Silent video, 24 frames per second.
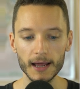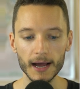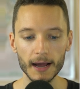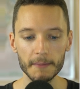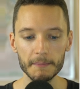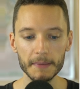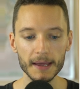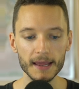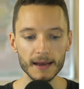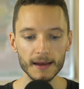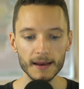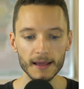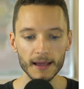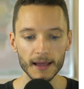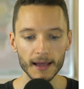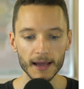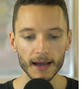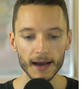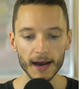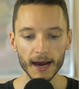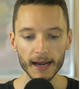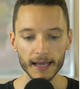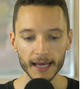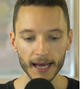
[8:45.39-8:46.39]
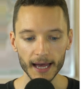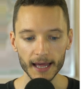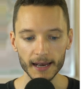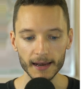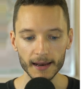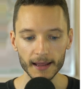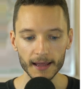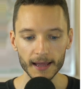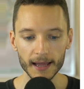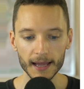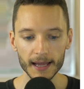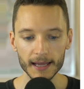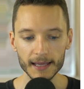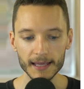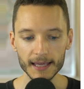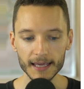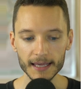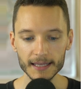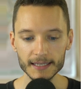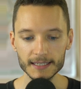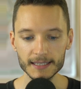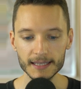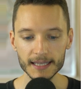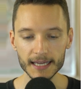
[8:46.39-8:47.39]
I mean, again, he
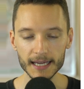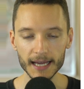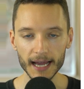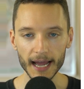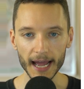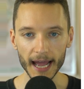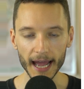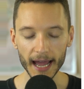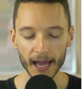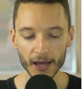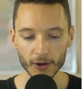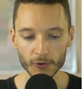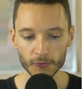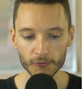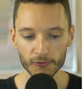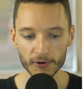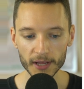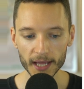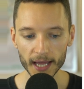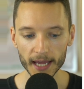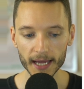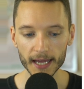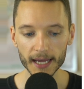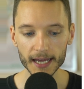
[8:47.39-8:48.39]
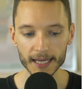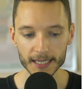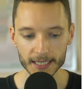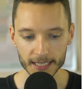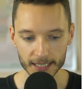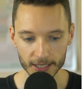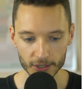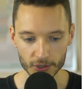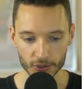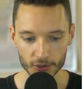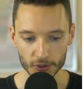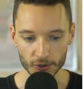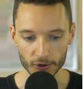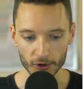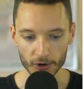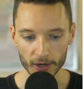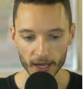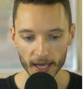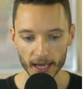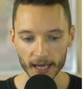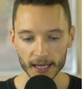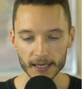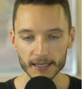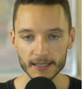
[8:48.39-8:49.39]
is the Henry Kissinger
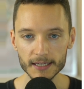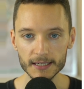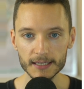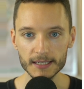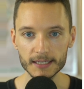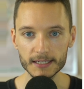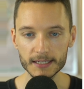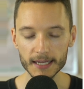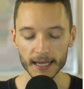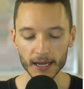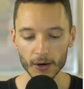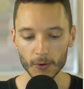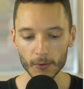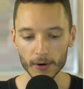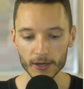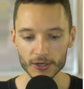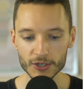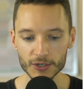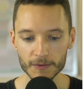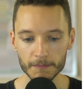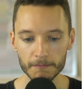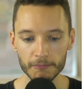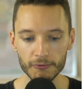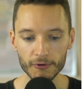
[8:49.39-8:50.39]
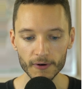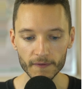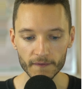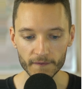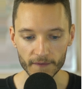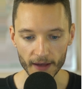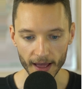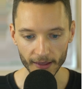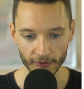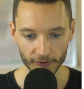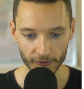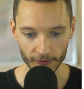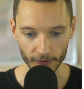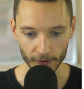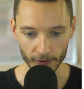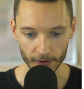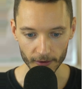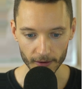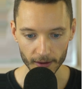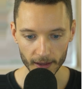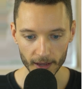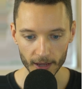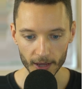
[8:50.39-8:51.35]
Distinguished Professor.